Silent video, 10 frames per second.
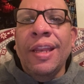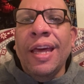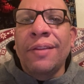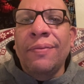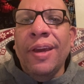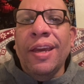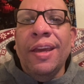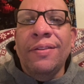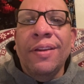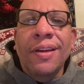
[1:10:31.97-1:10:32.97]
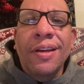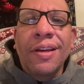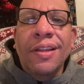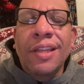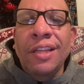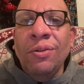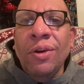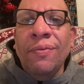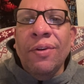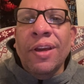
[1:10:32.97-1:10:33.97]
Las Vegas. They do
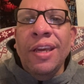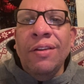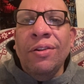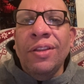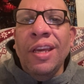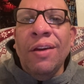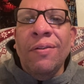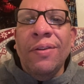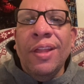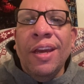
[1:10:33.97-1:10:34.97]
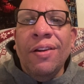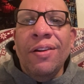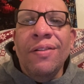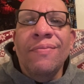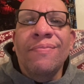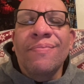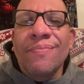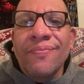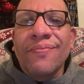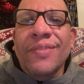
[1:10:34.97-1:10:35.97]
a volcano thing over there.
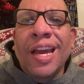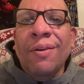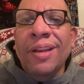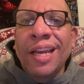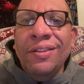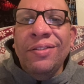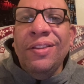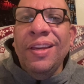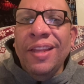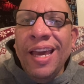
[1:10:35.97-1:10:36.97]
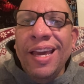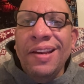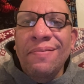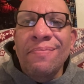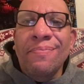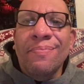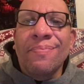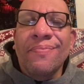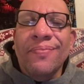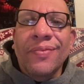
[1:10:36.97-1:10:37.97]
I would like to see that.
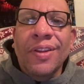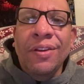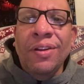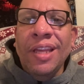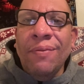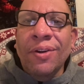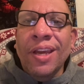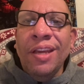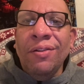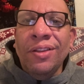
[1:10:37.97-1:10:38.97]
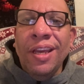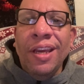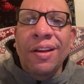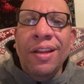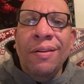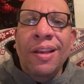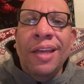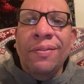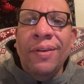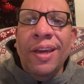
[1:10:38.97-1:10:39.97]
You know that volcano thing in
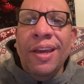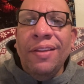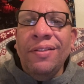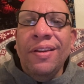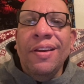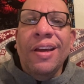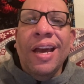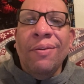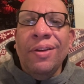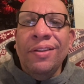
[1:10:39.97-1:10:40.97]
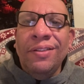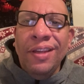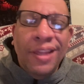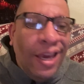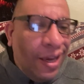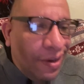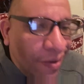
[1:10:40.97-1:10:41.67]
Las Vegas? I want to see that.